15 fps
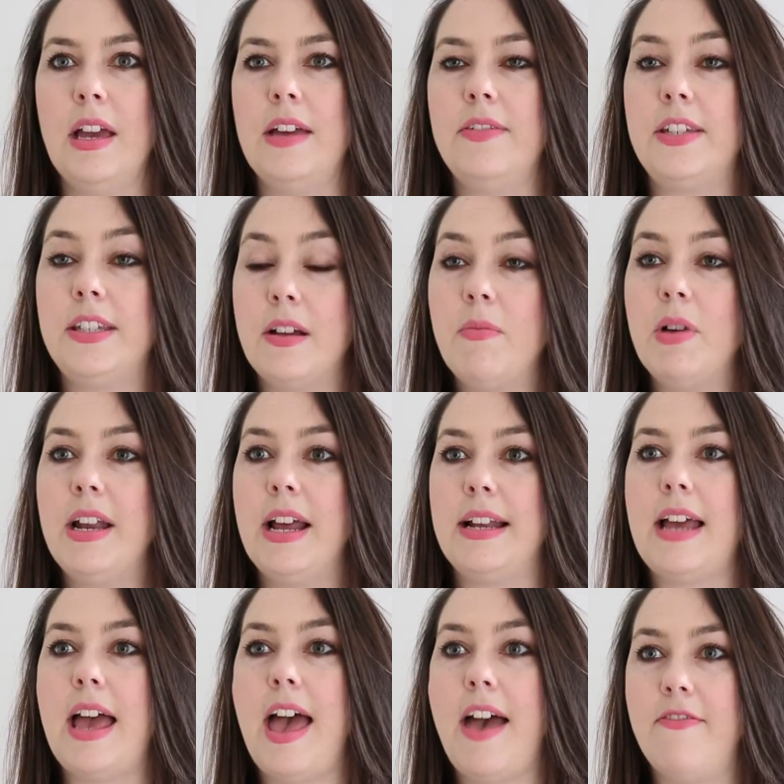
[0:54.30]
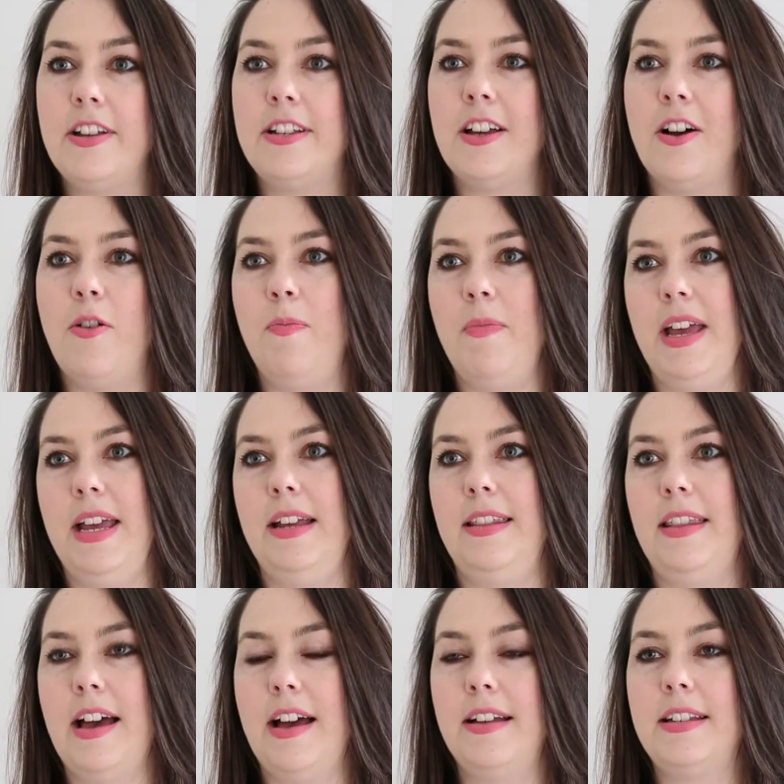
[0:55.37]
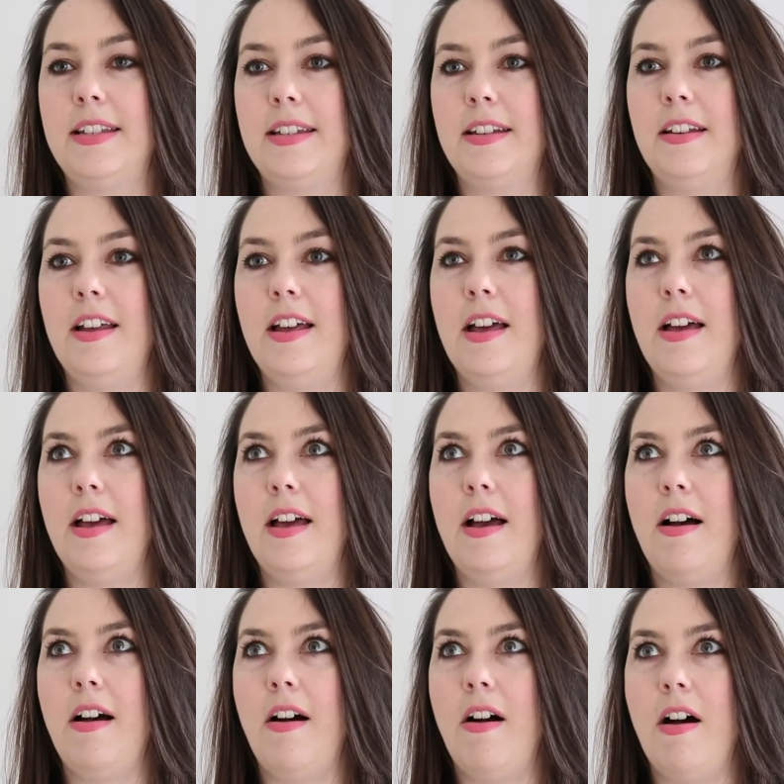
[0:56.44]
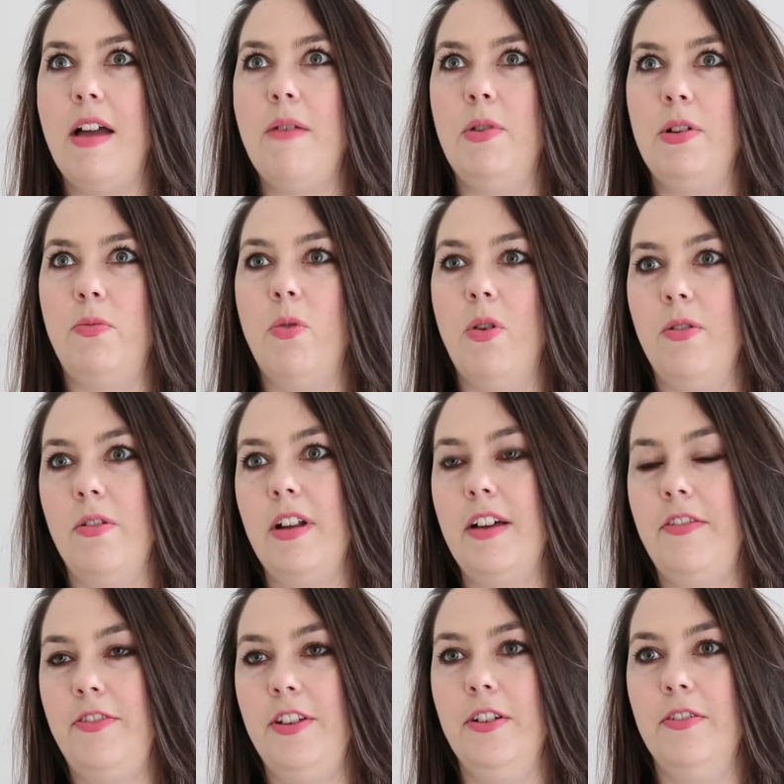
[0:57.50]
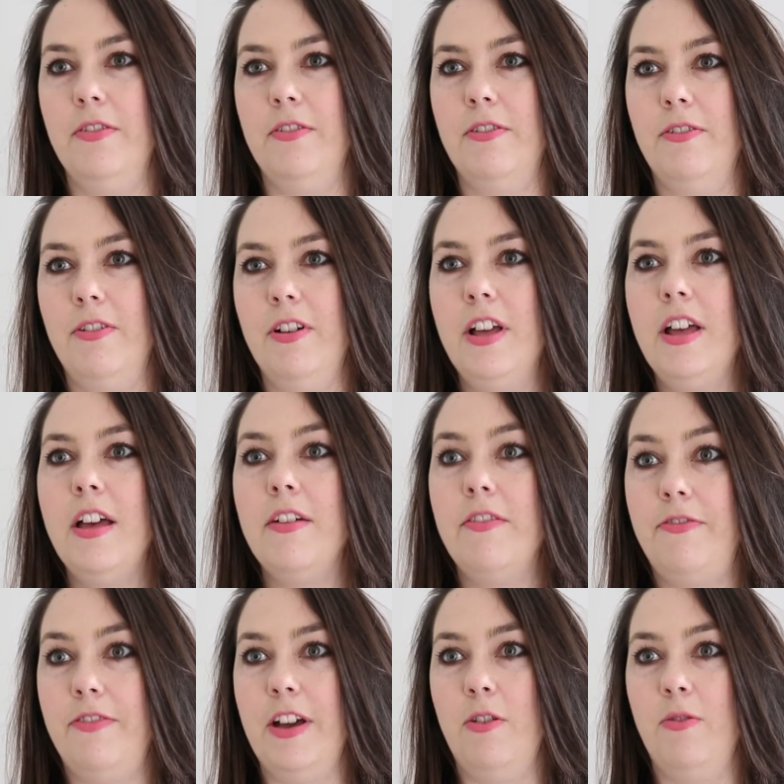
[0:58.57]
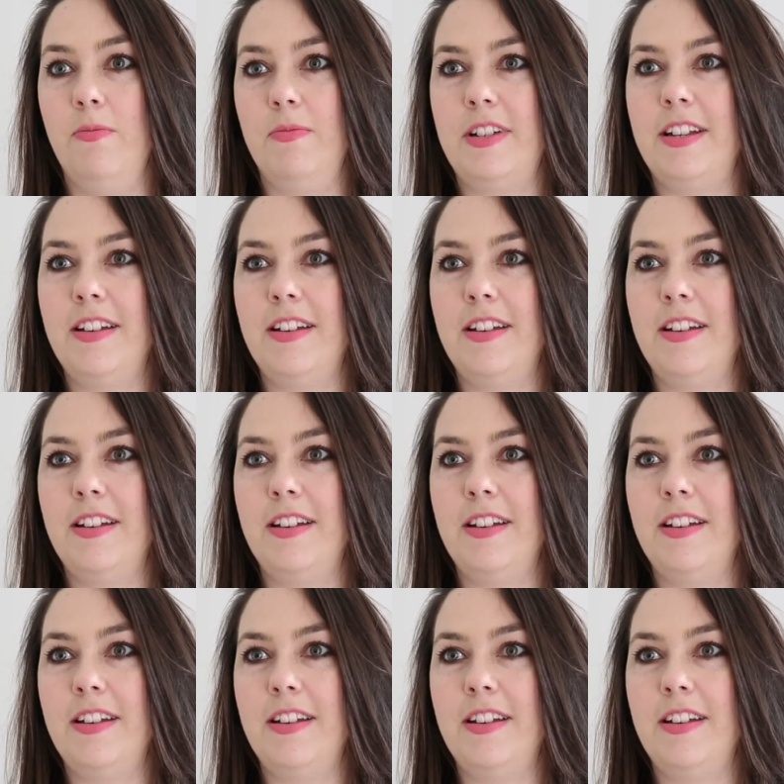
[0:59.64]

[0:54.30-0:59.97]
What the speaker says: If someone had ever told me that I would want a funeral filmed,